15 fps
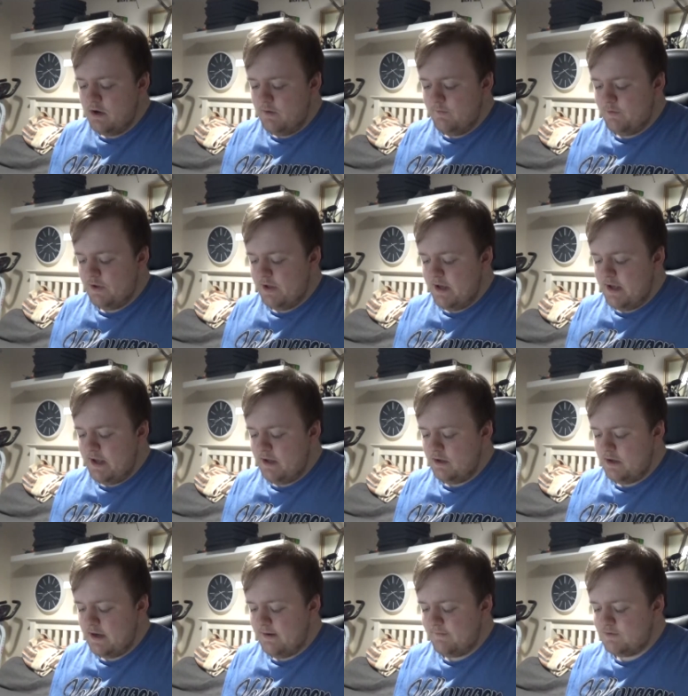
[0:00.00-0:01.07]
For
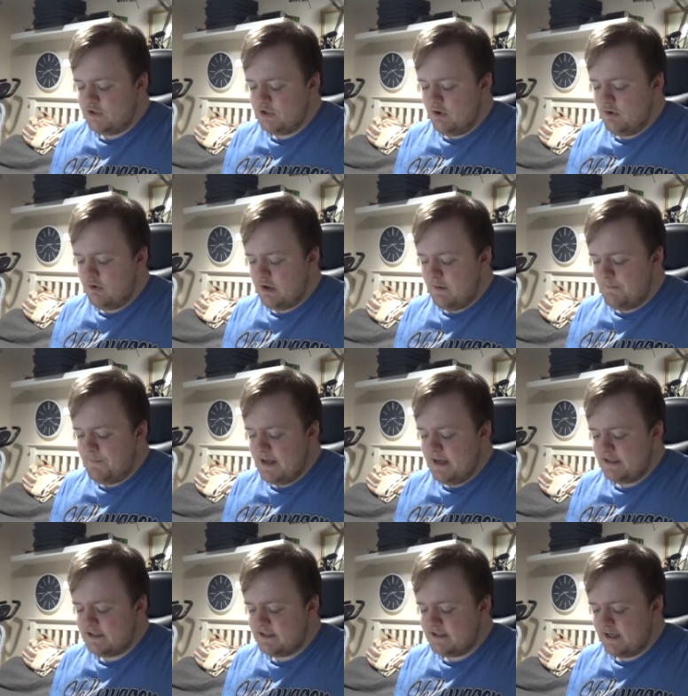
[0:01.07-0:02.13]
they have dug a
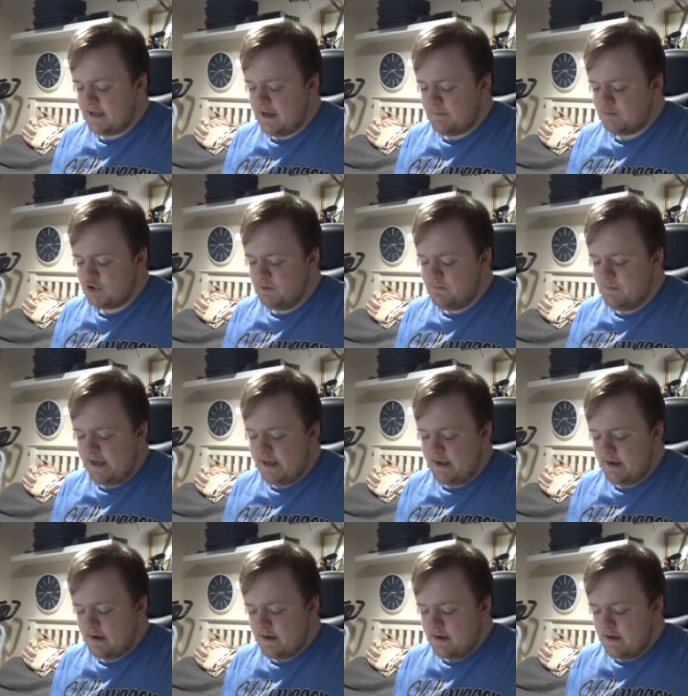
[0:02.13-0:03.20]
pit to capture me.